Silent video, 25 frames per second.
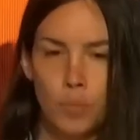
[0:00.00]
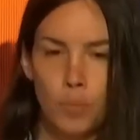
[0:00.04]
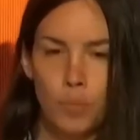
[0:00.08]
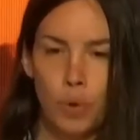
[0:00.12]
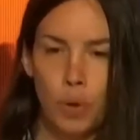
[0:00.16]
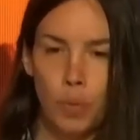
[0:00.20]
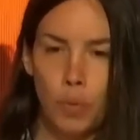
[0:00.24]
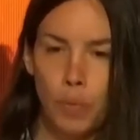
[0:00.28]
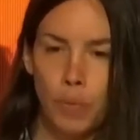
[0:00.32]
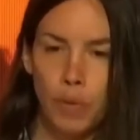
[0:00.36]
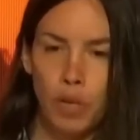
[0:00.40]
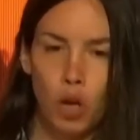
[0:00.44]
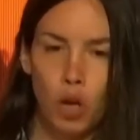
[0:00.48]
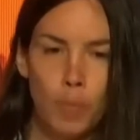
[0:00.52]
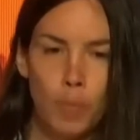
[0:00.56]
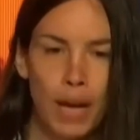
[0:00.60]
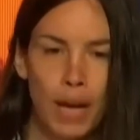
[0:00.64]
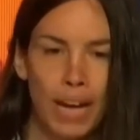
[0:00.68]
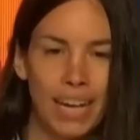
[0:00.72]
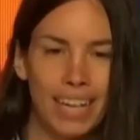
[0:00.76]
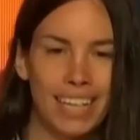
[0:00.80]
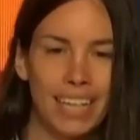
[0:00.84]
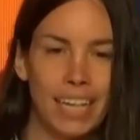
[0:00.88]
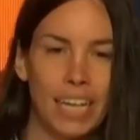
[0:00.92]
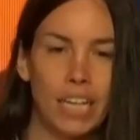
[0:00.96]
But when
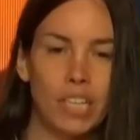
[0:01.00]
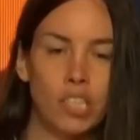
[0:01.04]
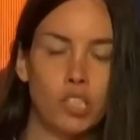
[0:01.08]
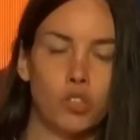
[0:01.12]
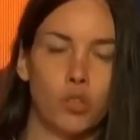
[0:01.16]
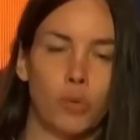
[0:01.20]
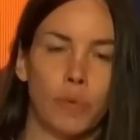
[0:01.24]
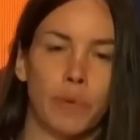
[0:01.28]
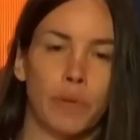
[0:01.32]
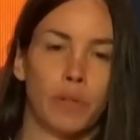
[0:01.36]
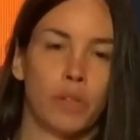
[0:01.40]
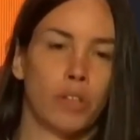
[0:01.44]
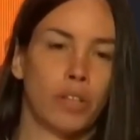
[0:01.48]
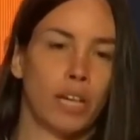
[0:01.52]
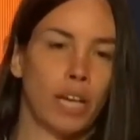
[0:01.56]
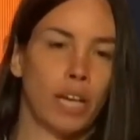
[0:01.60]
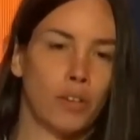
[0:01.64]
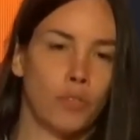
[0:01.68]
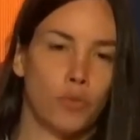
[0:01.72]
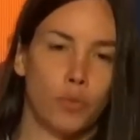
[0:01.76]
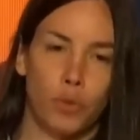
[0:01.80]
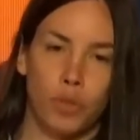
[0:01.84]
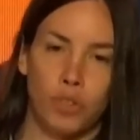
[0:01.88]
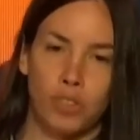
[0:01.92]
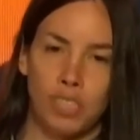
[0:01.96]
back in history, when you look
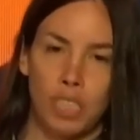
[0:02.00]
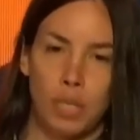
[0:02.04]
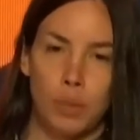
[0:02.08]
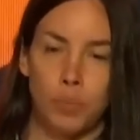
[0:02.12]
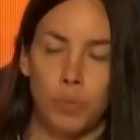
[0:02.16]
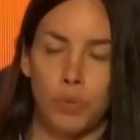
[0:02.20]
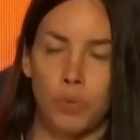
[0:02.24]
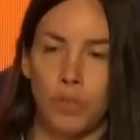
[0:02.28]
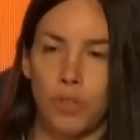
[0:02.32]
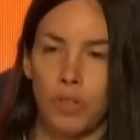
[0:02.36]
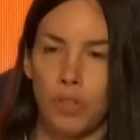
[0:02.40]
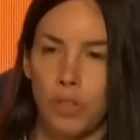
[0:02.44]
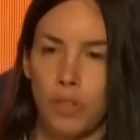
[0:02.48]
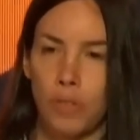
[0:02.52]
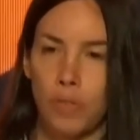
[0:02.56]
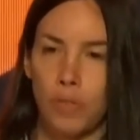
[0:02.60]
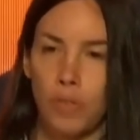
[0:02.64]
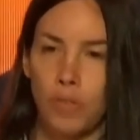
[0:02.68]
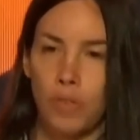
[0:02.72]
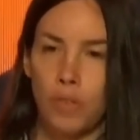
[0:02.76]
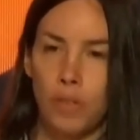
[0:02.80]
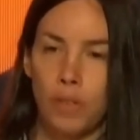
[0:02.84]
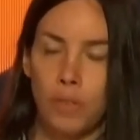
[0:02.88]
at, for example, the